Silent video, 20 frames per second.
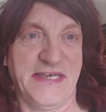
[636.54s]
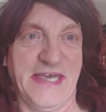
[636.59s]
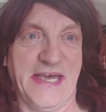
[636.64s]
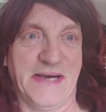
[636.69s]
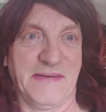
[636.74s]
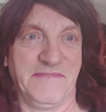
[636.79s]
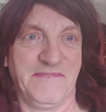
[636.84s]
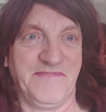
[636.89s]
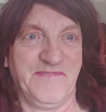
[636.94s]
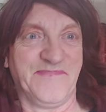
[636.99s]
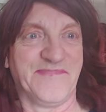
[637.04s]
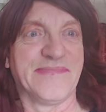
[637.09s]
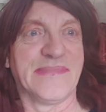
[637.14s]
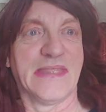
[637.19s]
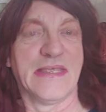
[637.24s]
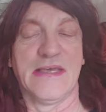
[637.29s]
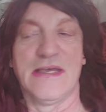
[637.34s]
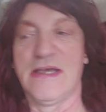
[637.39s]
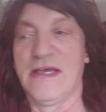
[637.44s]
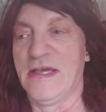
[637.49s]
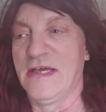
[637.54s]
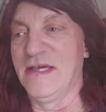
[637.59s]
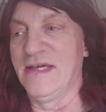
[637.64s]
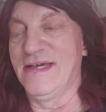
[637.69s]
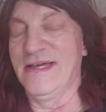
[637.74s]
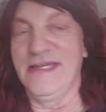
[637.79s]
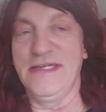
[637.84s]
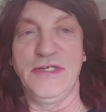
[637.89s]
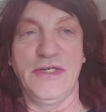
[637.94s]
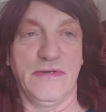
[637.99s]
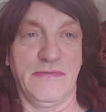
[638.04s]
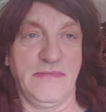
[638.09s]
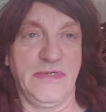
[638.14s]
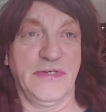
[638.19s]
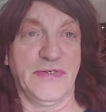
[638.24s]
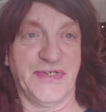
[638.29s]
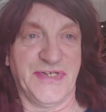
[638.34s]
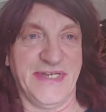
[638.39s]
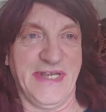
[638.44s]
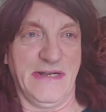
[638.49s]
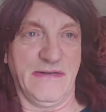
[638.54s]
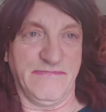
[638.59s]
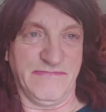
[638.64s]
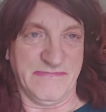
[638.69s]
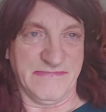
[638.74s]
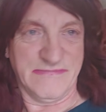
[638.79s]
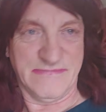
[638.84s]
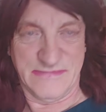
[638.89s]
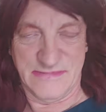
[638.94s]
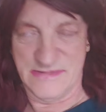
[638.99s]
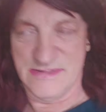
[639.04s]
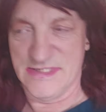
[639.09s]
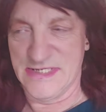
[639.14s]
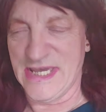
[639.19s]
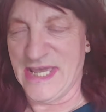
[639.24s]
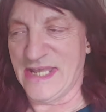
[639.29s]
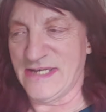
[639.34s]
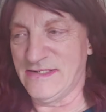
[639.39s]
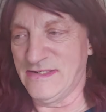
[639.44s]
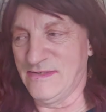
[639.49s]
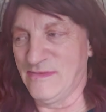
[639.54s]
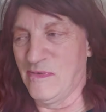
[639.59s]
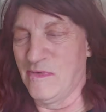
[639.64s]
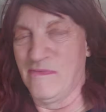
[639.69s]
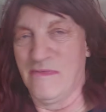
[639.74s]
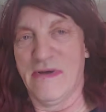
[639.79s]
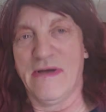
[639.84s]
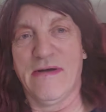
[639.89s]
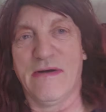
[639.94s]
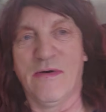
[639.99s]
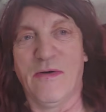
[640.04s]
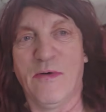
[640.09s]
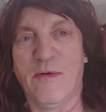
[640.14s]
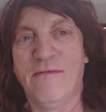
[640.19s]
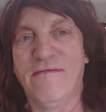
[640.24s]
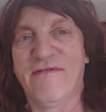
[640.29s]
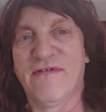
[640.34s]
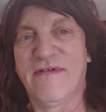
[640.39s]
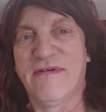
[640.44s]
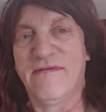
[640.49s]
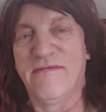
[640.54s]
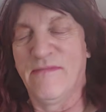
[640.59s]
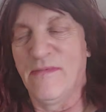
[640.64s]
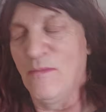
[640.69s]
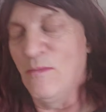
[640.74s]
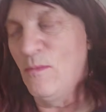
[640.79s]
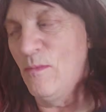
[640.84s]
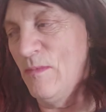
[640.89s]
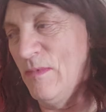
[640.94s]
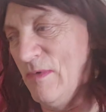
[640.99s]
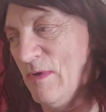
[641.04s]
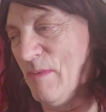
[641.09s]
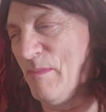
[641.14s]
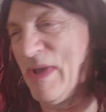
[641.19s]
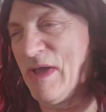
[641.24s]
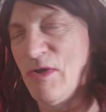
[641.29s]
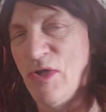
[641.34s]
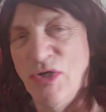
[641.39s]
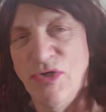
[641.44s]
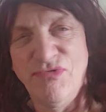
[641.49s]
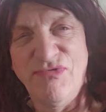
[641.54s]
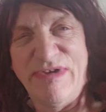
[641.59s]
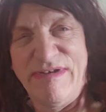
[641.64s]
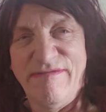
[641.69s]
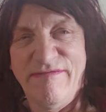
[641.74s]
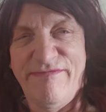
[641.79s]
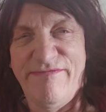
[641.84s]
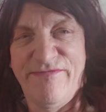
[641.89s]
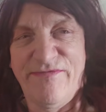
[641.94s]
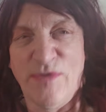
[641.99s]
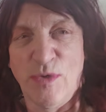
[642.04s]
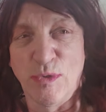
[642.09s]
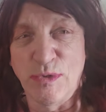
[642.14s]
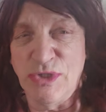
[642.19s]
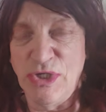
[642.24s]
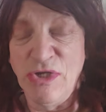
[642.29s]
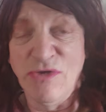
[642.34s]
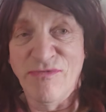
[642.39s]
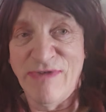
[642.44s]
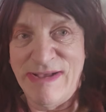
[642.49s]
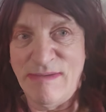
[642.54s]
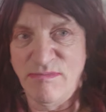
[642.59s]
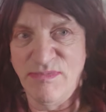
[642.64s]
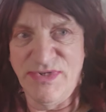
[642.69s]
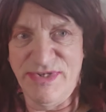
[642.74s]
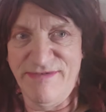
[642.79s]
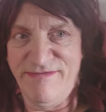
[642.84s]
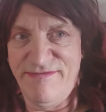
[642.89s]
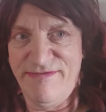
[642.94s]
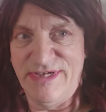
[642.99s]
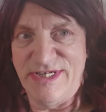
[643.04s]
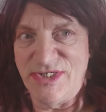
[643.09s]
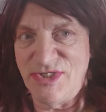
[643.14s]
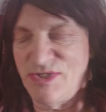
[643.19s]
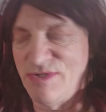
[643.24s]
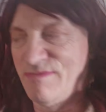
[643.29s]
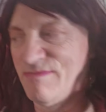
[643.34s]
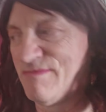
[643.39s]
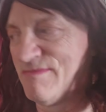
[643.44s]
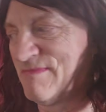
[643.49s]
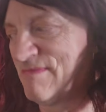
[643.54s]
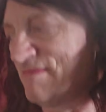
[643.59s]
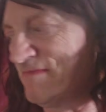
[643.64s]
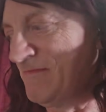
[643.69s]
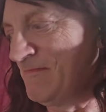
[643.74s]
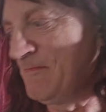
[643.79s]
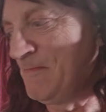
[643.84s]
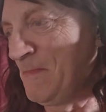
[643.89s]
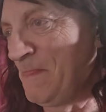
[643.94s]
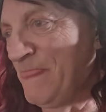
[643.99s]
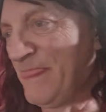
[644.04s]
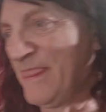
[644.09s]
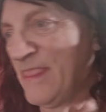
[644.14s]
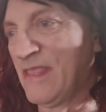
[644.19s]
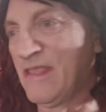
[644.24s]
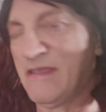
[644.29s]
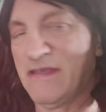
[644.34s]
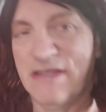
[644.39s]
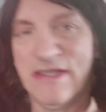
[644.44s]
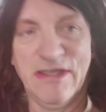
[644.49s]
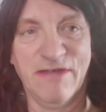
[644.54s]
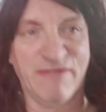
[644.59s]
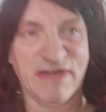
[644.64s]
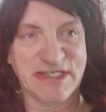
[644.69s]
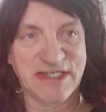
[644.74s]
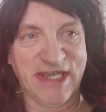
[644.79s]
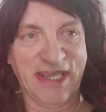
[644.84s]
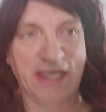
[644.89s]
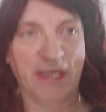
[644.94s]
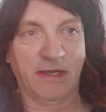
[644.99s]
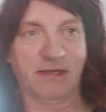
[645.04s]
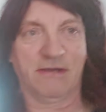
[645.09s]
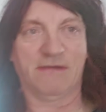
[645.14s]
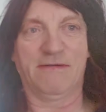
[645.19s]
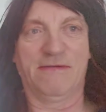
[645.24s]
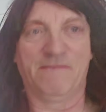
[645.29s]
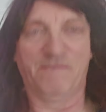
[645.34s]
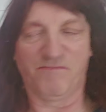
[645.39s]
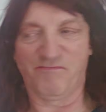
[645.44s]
Yeah, you're still getting over about 140 grams of fish, give or take.